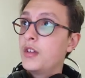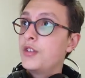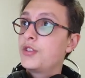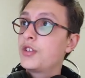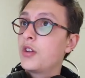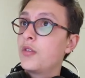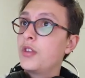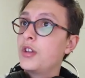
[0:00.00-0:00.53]

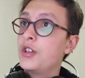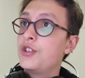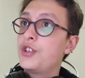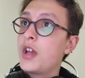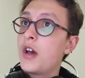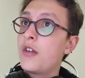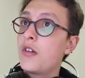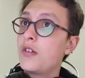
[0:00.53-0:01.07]
So the
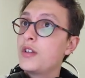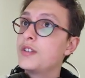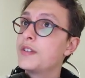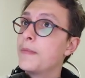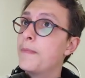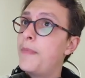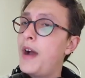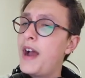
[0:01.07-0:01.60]
shout out is
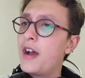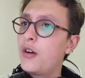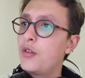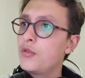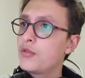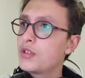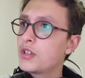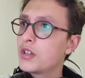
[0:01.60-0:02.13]

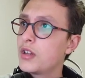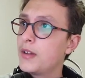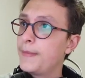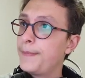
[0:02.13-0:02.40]
about,